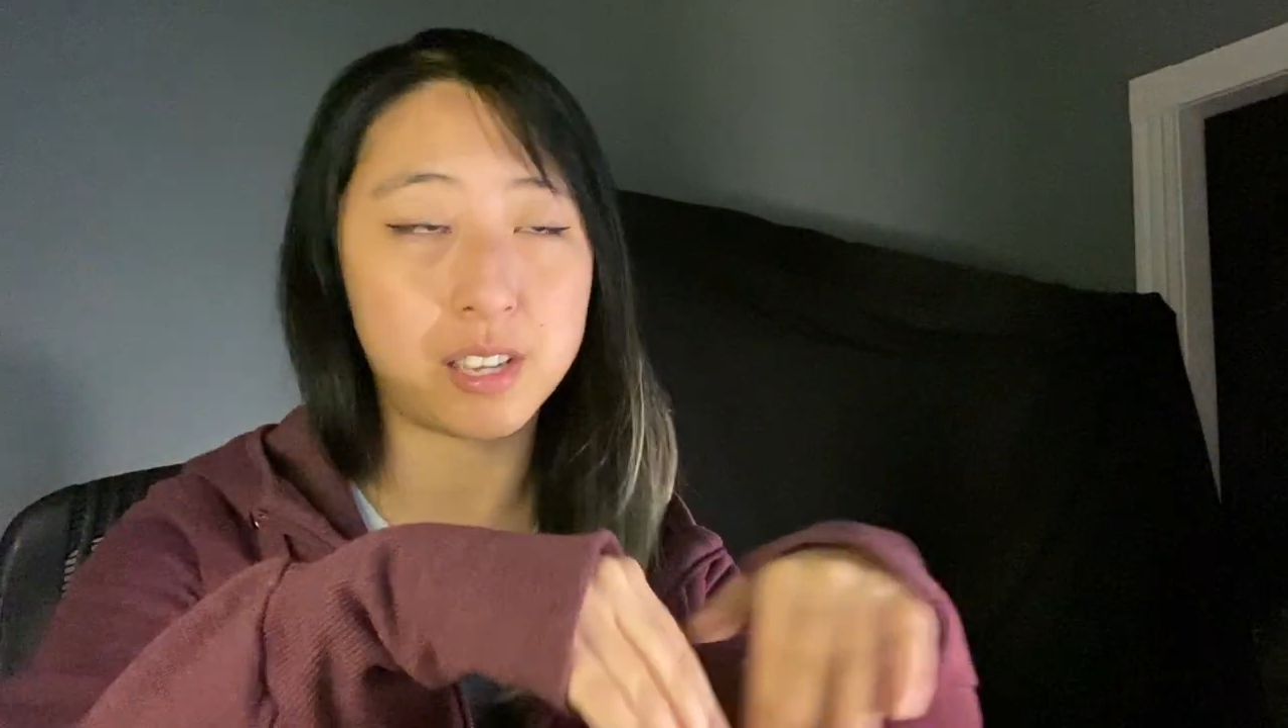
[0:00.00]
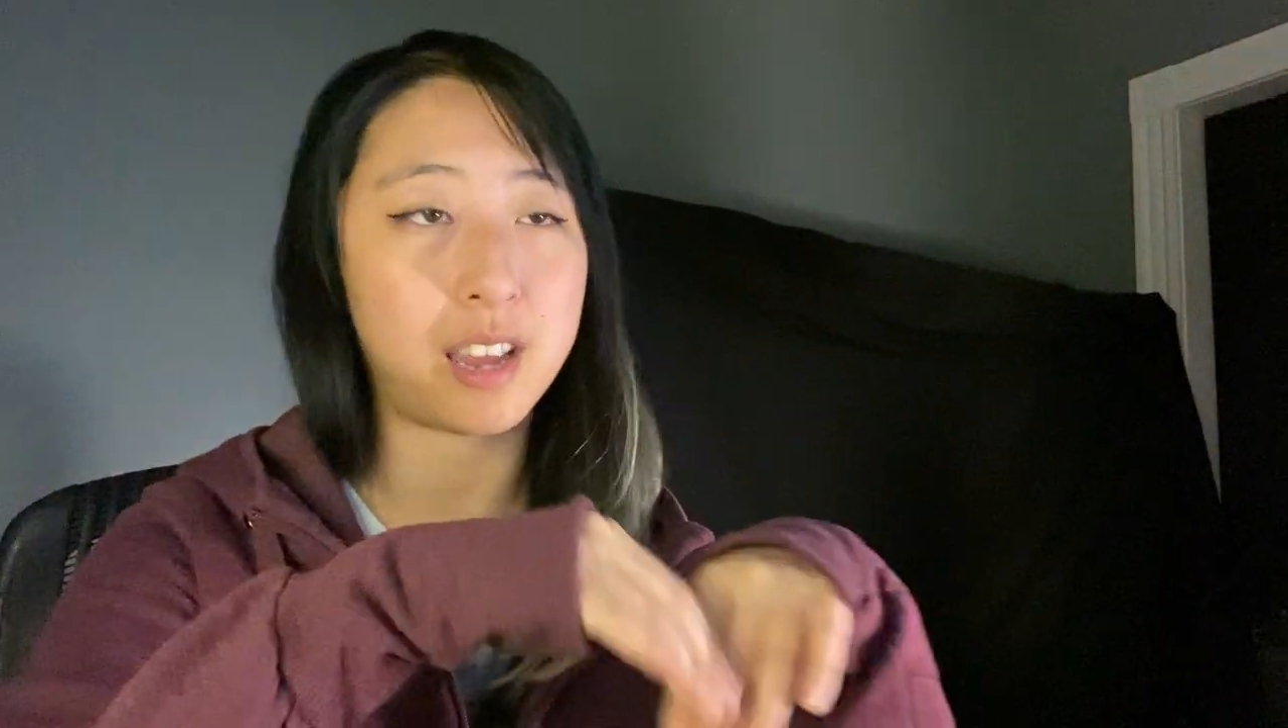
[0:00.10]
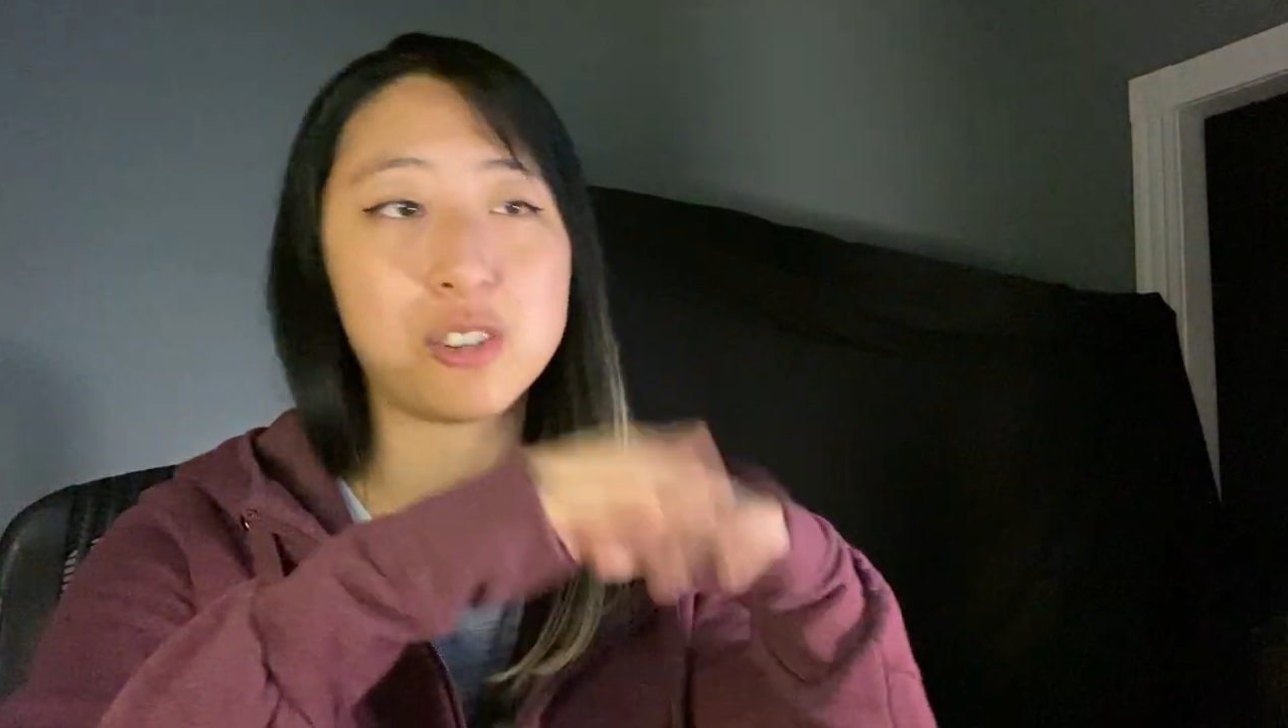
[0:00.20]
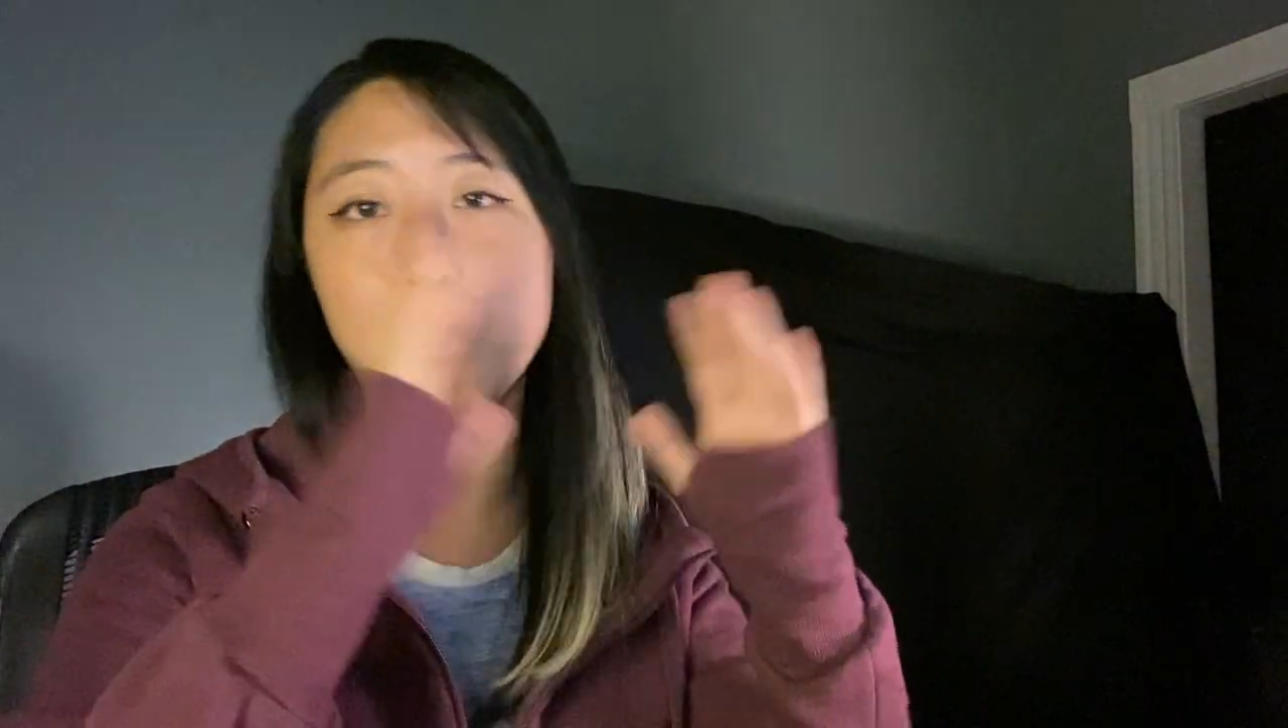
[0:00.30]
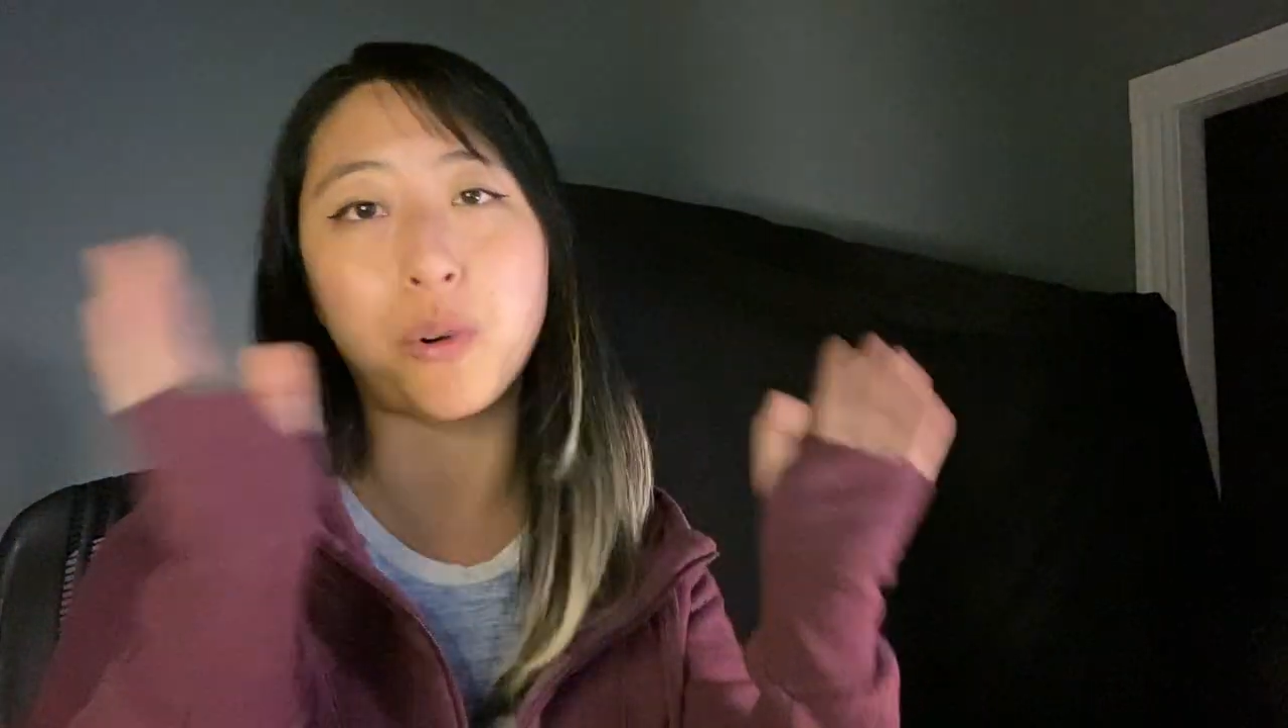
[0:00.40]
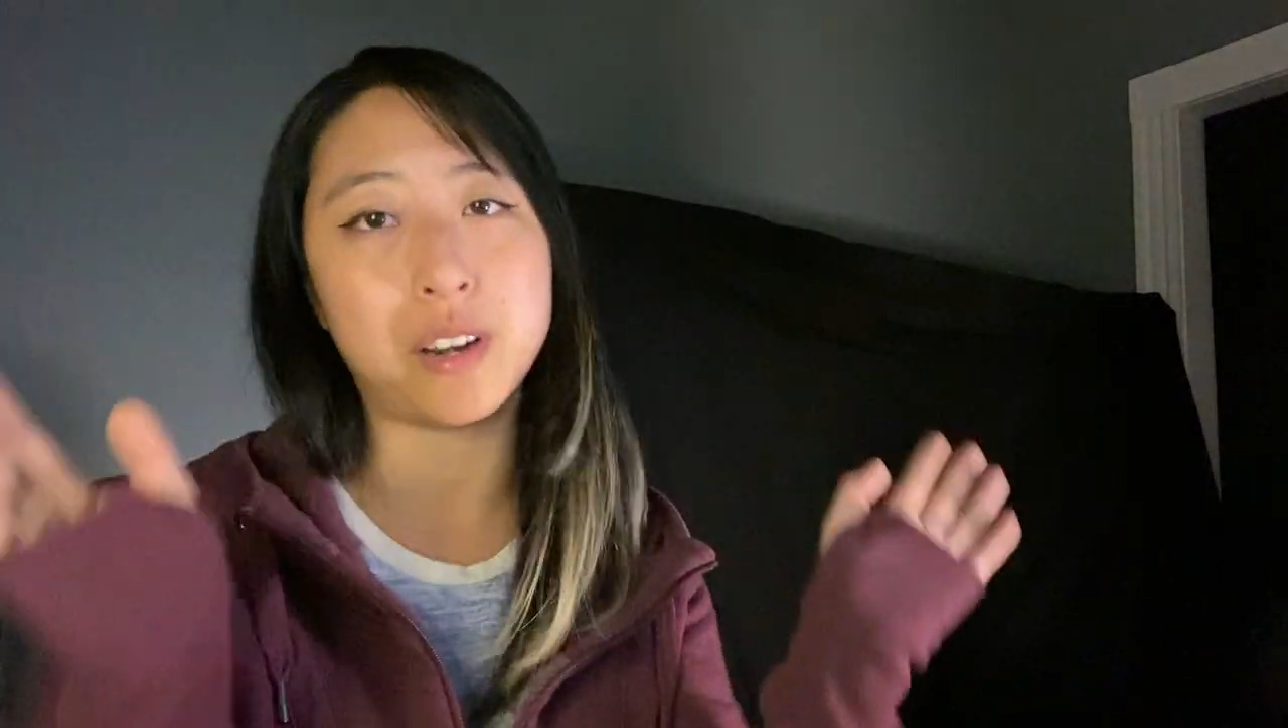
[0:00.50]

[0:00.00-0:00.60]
the cage door,